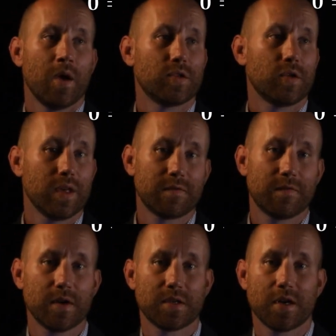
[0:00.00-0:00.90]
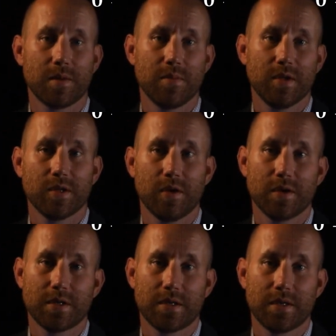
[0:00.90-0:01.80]
So this first term,
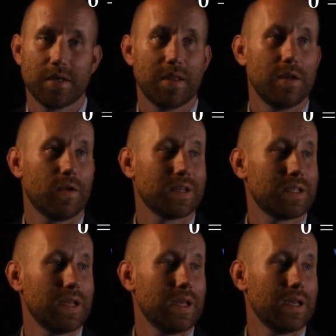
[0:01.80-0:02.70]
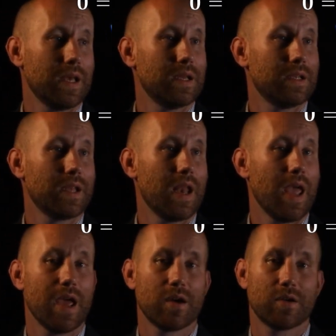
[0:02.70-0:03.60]
you'll notice that it is an
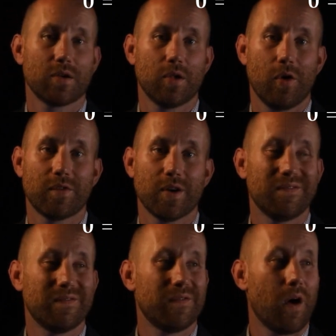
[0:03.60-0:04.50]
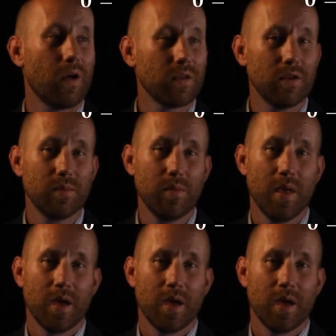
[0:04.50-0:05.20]
integral over a volume,